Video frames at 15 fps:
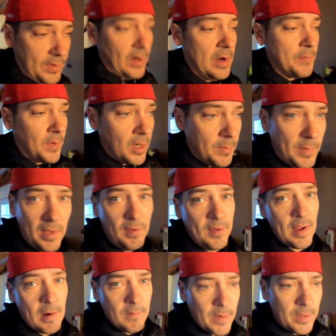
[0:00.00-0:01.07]
that I'm gonna be
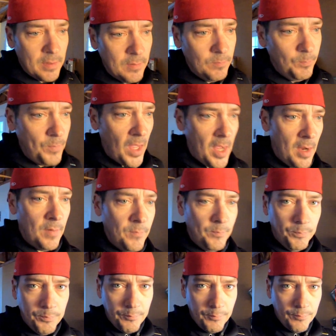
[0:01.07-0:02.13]
selling, and
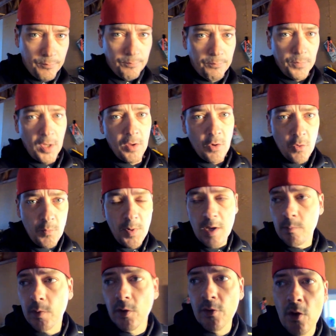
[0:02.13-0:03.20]
you
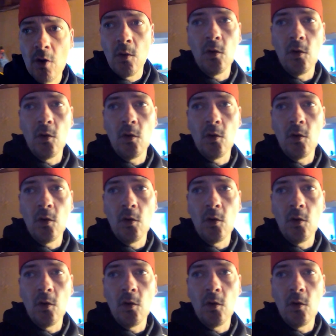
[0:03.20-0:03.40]
people know